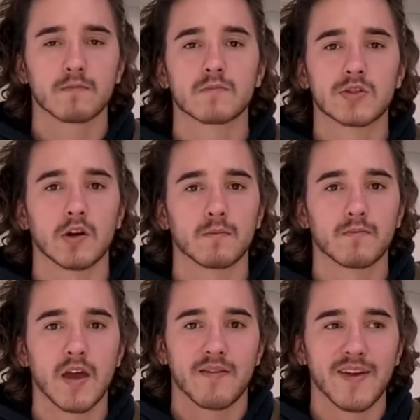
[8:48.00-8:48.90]
So
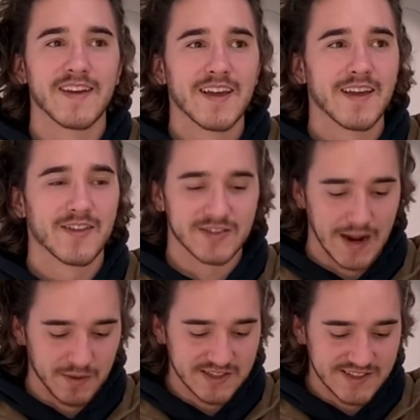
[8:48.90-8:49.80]
there's
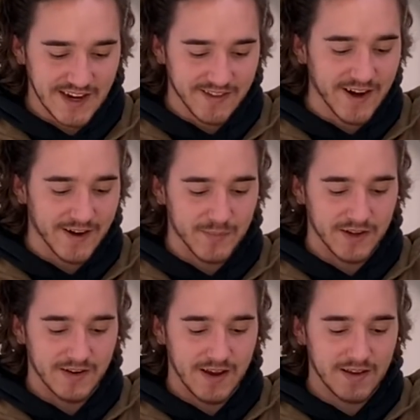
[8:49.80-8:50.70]
not much to say there,
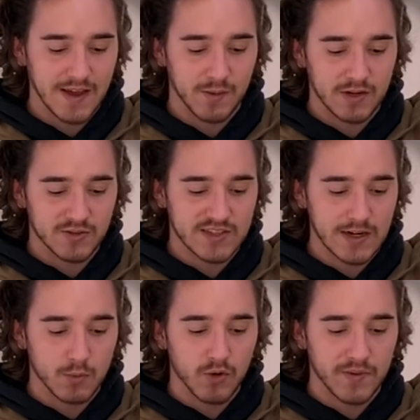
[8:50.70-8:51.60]
but we don't see
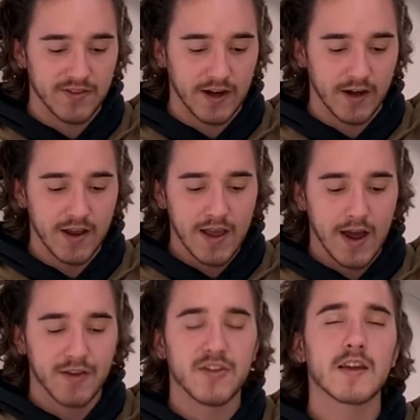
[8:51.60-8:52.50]
any movement there.
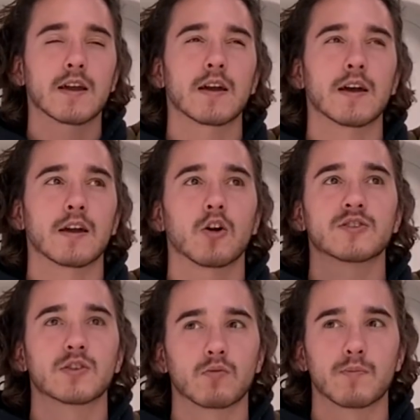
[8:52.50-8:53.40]
I think it
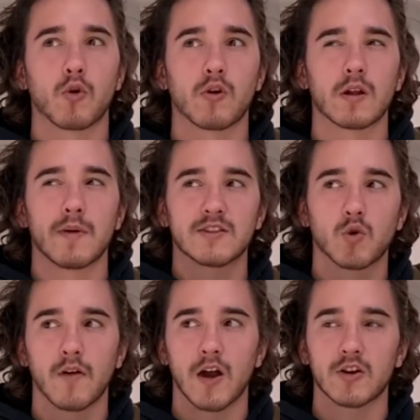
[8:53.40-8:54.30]
also reported about
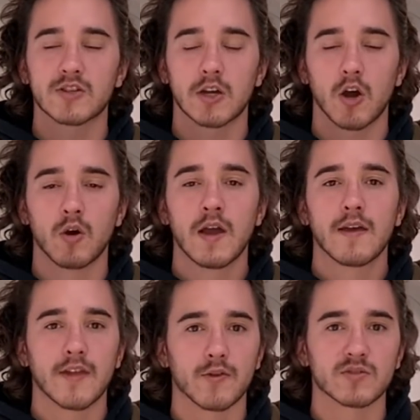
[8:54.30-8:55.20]
12 hours ago
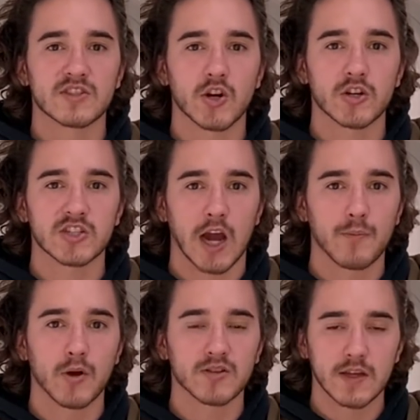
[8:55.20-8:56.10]
that there was a Turkish
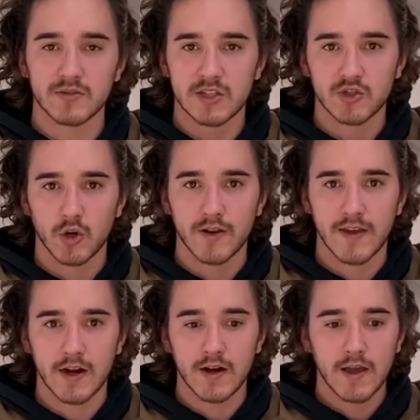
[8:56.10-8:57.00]
outpost that was destroyed
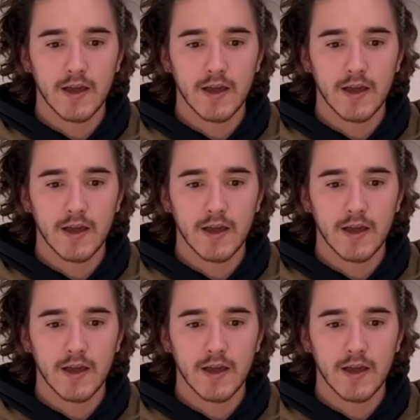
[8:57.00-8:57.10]
there.